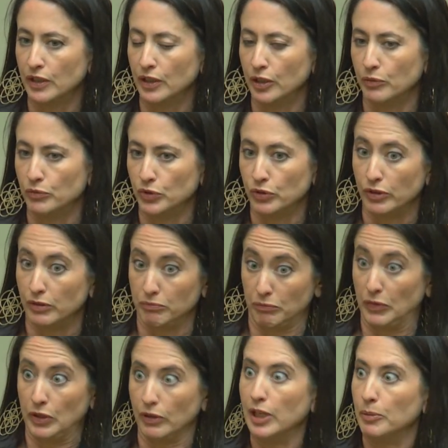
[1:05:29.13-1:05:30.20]
um,
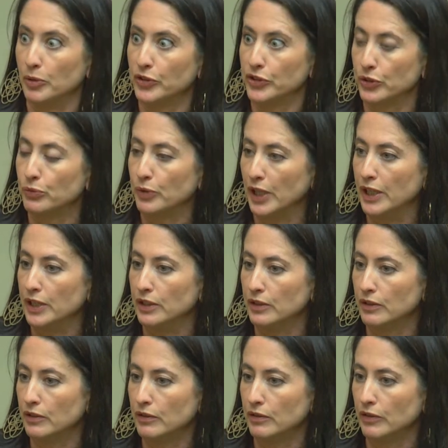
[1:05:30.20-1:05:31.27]
they're able to write
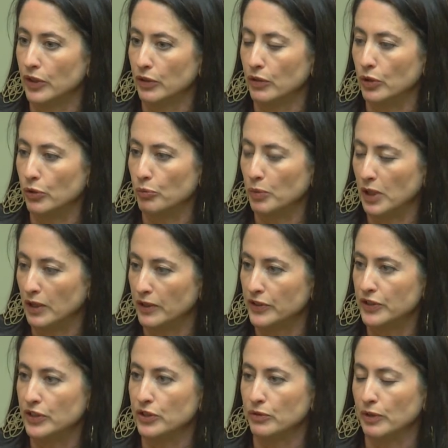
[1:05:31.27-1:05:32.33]
their own
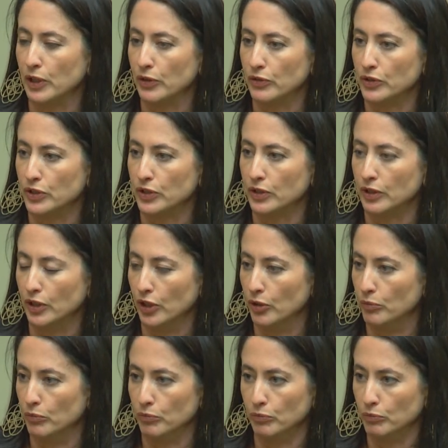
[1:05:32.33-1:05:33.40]
policies around
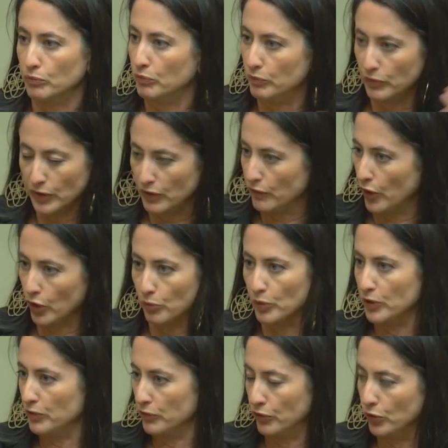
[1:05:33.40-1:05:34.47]
um,
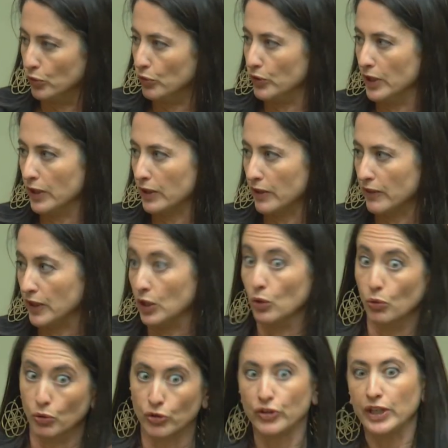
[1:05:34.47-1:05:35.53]
environment, food, that kind of thing,
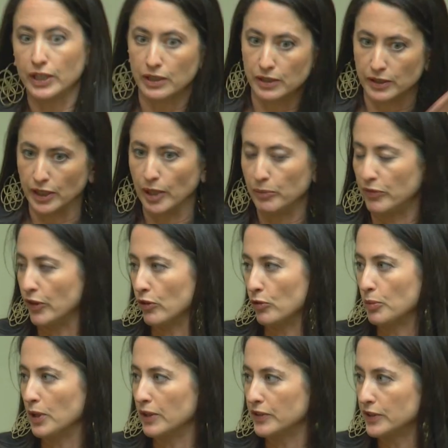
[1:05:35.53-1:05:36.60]
or they can adopt federal
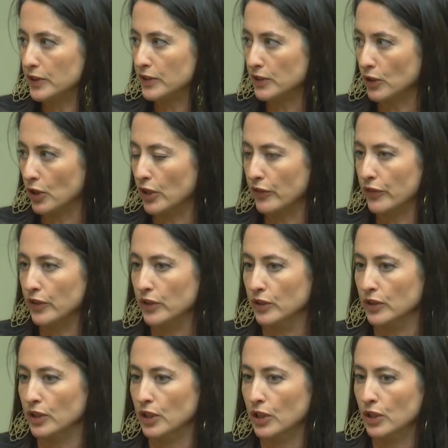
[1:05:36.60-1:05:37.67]
policies. And
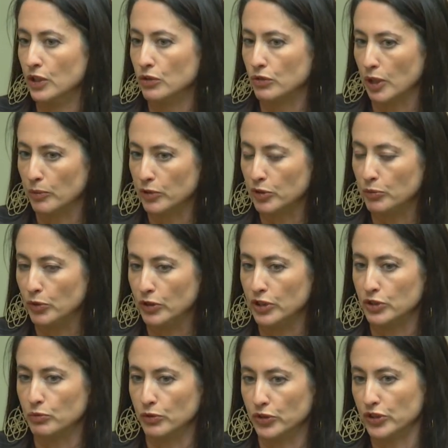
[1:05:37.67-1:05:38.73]
often tribal
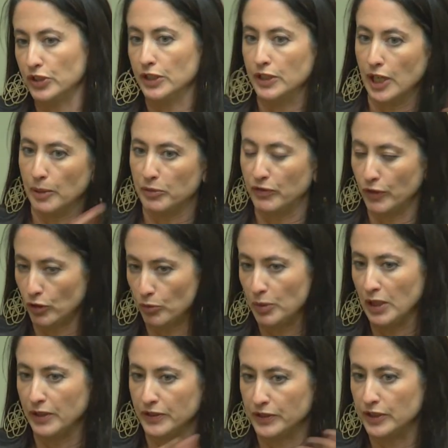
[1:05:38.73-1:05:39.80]
communities will just adopt federal
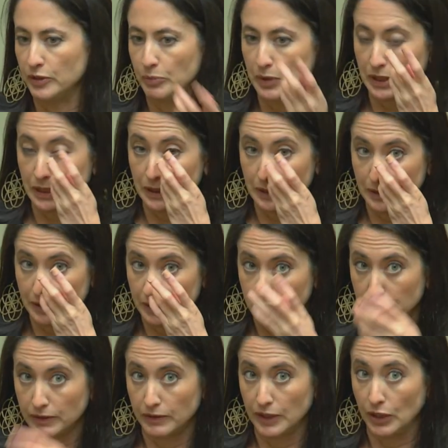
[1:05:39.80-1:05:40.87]
policies
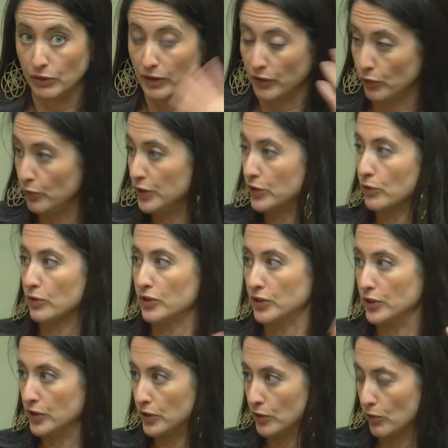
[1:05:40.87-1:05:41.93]
because they don't have the
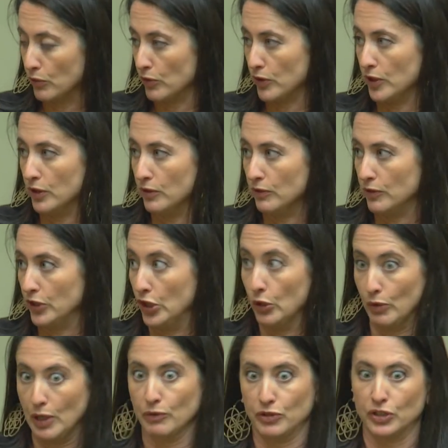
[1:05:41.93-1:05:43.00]
resources or the, the
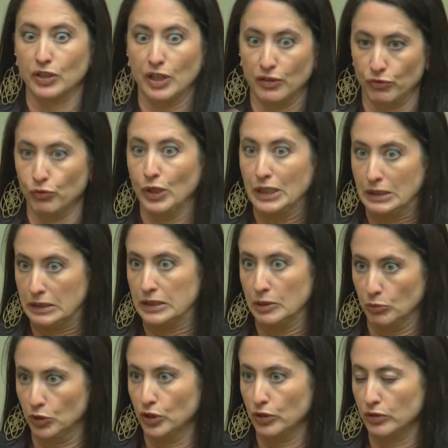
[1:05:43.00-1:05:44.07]
know-how to kind of write
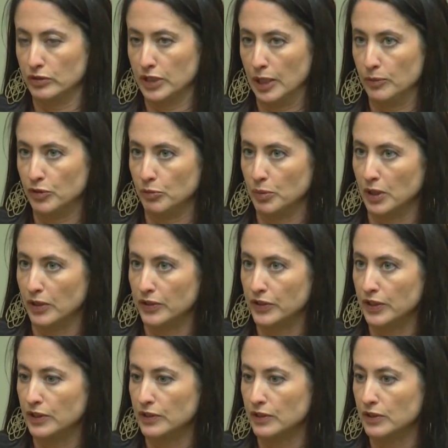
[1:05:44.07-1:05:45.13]
similar types of
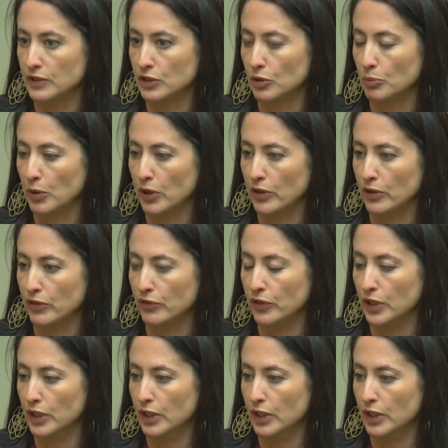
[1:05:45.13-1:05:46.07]
policies. And so part of